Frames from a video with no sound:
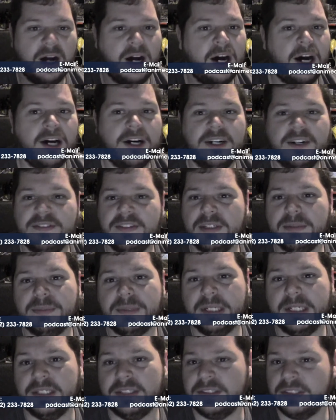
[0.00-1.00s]
all over the
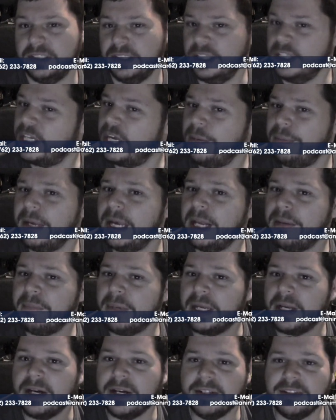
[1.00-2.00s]
place. Look up
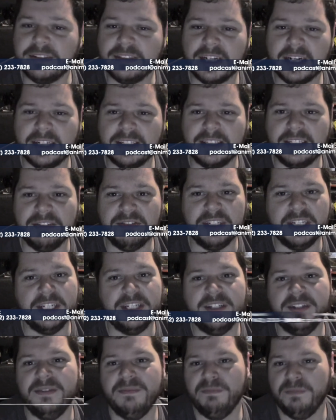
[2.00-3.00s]

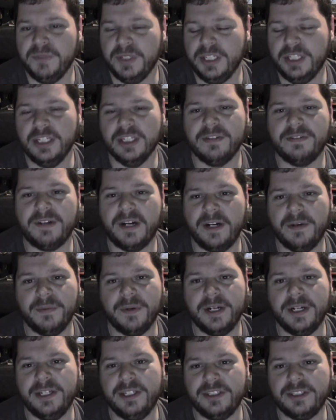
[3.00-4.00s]
animecons.tv. You'll find
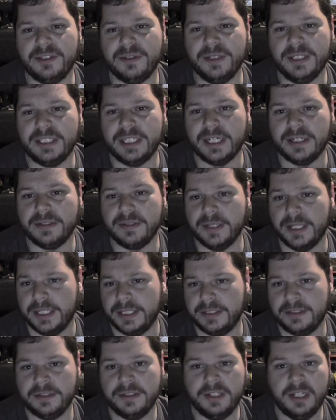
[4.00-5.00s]
ways to reach out to
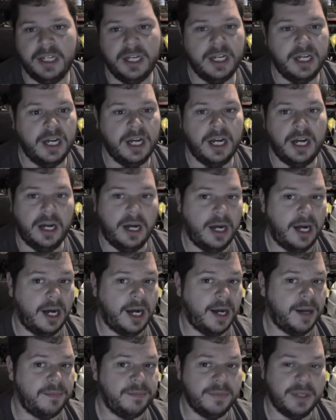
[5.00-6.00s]
us.
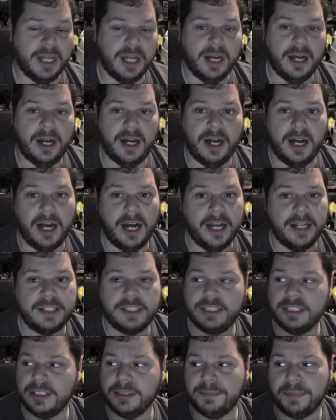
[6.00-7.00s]
Um, I
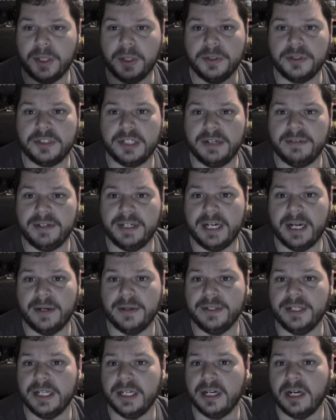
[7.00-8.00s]
still post every now
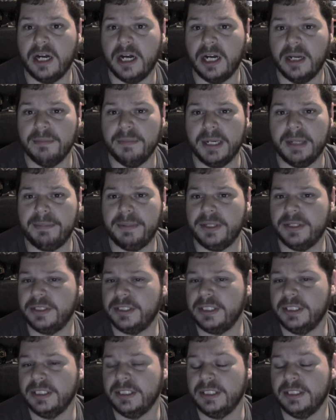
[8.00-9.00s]
and then on my
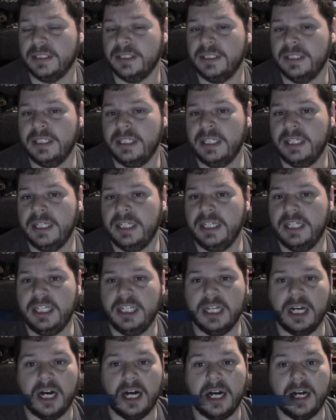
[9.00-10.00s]
personal
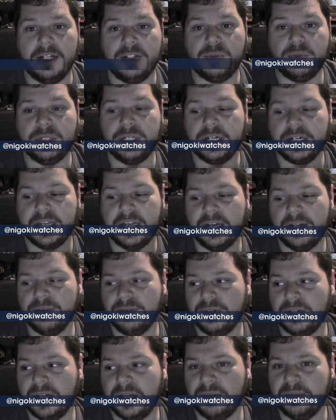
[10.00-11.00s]
uh, Twitter account
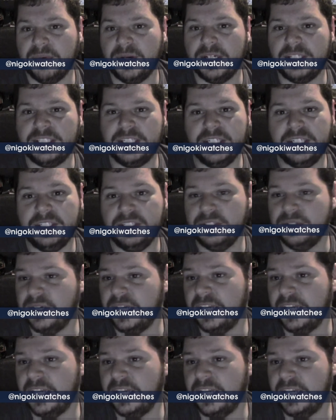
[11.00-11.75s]
when I'm watching new